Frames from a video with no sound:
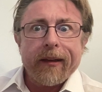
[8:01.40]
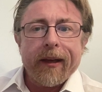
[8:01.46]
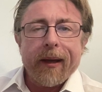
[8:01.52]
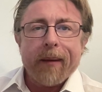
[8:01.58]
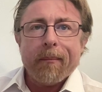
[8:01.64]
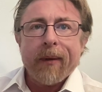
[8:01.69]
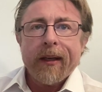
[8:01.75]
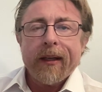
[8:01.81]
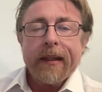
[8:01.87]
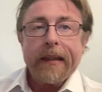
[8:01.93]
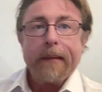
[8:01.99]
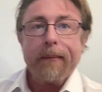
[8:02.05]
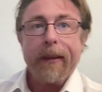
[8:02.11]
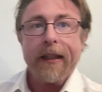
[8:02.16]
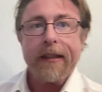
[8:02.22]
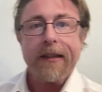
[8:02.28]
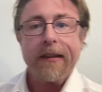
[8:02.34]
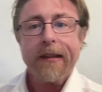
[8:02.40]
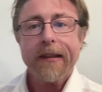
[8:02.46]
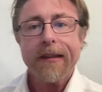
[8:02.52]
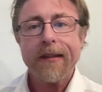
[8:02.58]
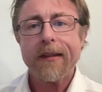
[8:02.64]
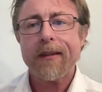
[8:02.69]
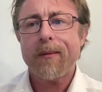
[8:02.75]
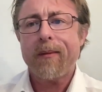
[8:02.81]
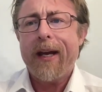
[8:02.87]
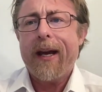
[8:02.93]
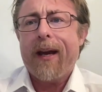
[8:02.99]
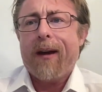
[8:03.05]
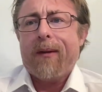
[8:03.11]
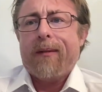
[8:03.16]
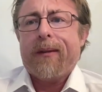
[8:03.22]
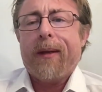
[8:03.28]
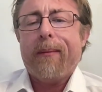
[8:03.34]
them. I mean, geez,
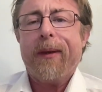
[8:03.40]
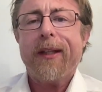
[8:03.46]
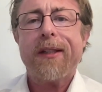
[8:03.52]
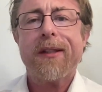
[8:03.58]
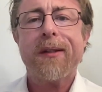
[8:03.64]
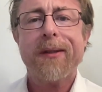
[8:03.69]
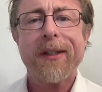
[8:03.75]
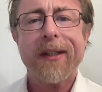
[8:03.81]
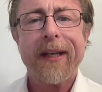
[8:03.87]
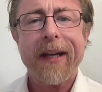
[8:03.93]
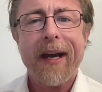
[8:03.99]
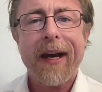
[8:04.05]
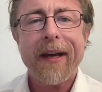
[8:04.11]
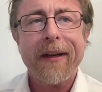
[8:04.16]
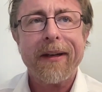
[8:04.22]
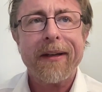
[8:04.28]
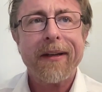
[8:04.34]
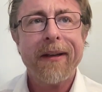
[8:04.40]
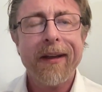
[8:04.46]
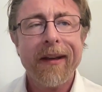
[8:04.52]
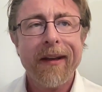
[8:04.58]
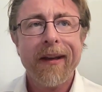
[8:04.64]
wow. I mean, that's so psychotic.